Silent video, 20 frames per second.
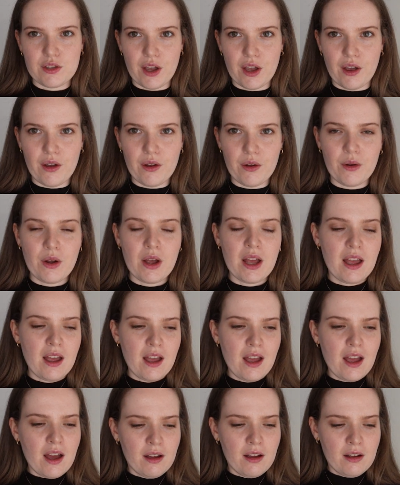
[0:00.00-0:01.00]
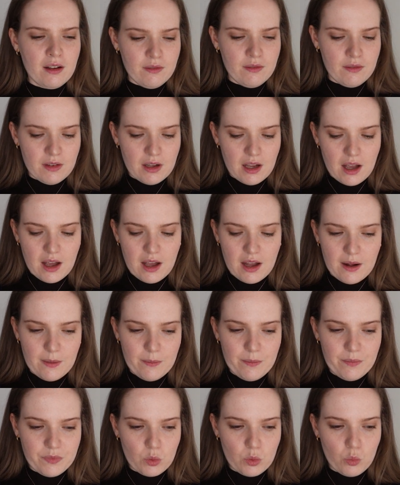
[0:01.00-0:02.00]
So
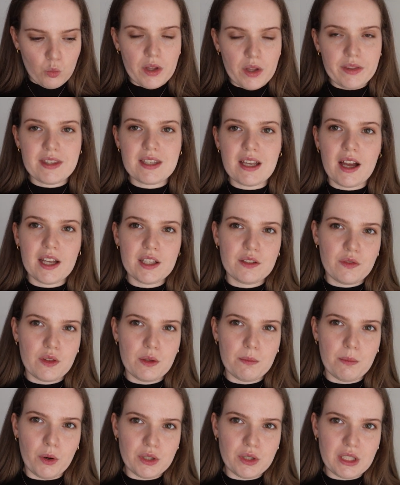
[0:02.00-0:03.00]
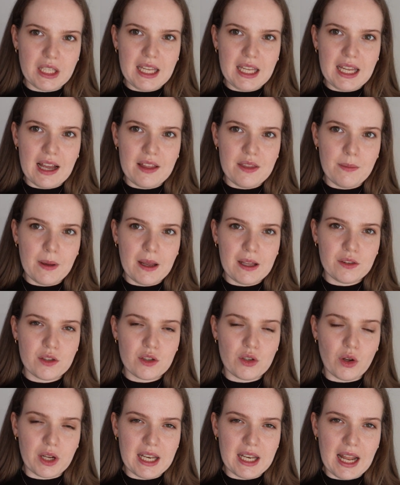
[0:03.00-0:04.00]
one size for the body and the main
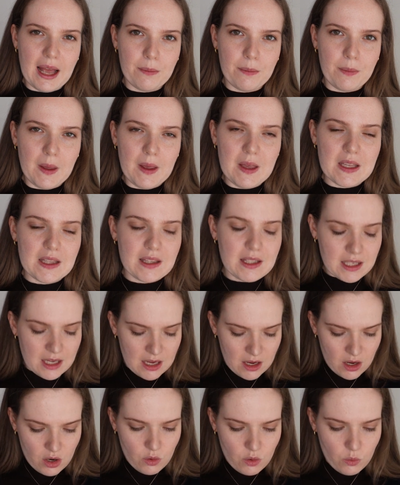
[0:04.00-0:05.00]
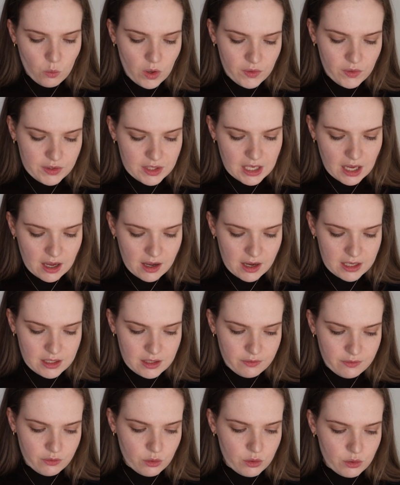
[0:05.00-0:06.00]
stockinette bit, one
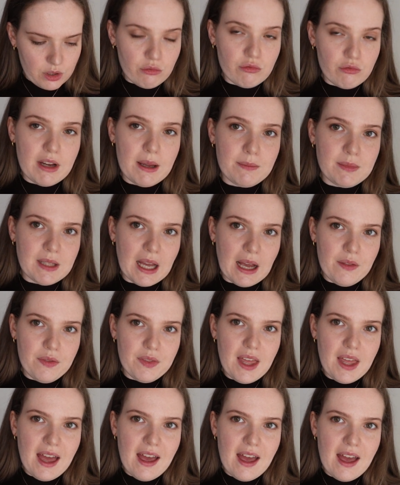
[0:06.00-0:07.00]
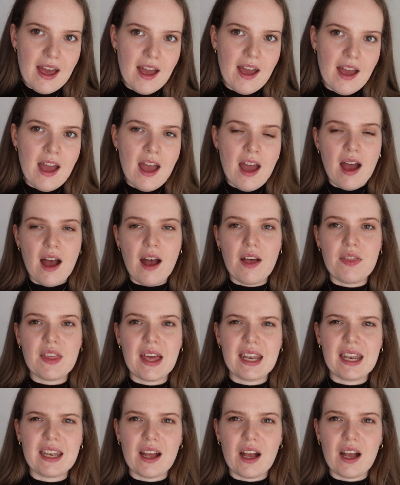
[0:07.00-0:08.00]
size for the rib down there,
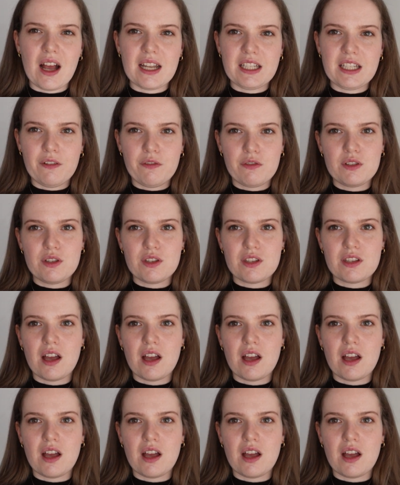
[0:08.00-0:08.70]
and then a different